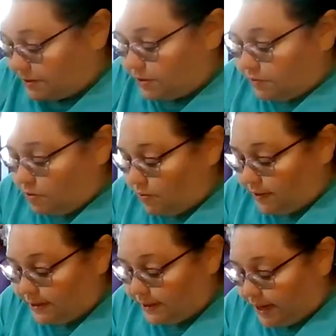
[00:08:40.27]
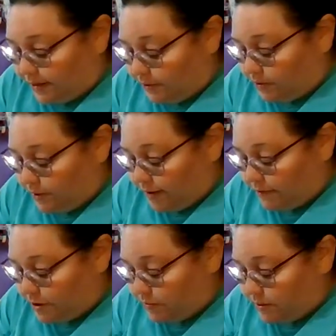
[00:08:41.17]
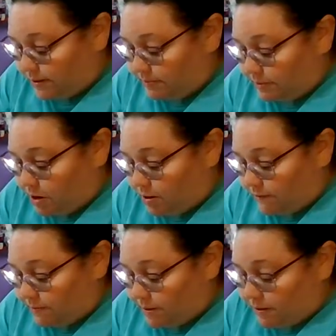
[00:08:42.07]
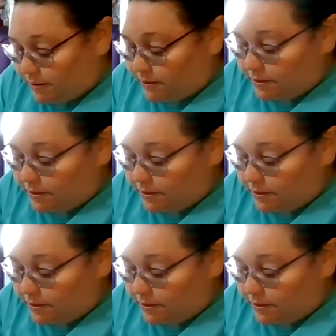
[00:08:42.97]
sew the whole thing together. You don't have to do it as a block of them.